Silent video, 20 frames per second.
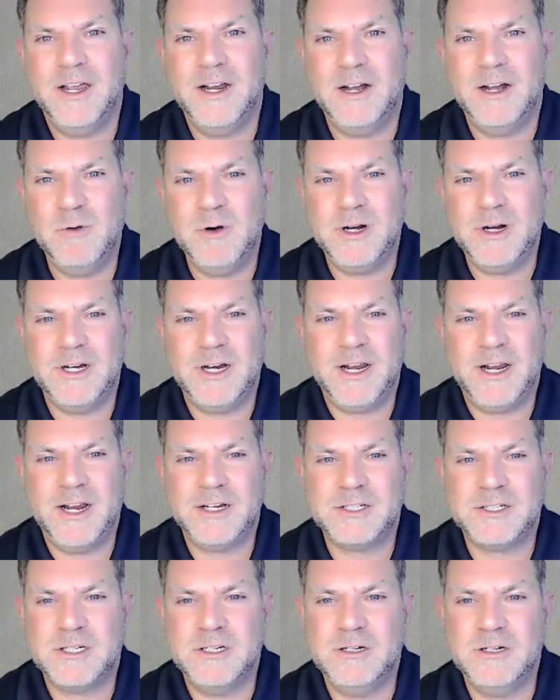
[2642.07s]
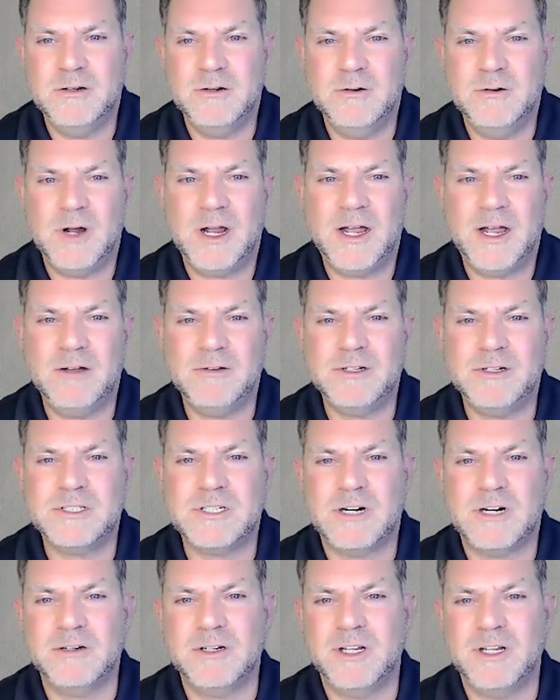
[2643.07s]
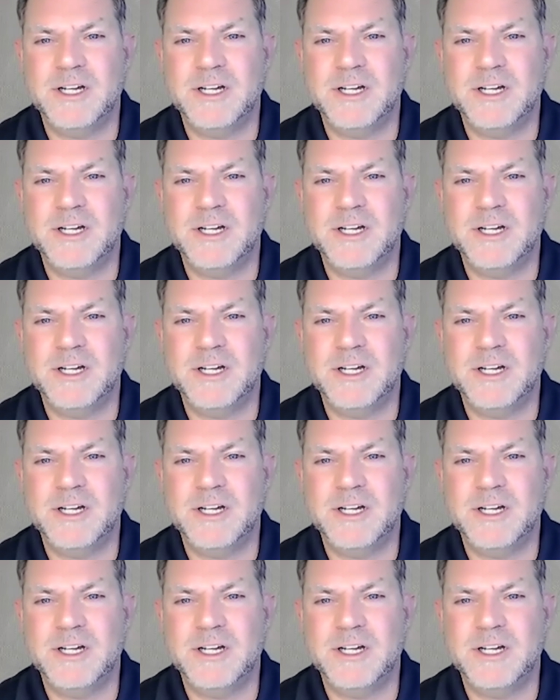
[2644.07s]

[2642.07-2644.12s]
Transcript: And I wanted to ask you how does our